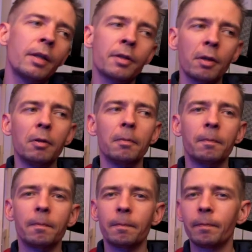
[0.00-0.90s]
So
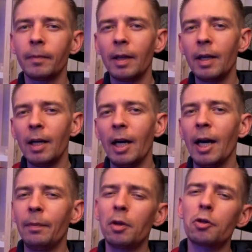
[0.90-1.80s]

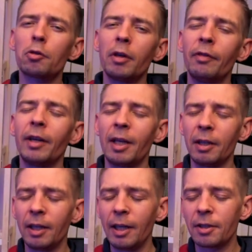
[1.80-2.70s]
I'm not sure if I
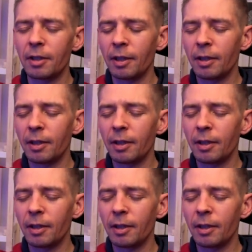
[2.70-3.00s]
can get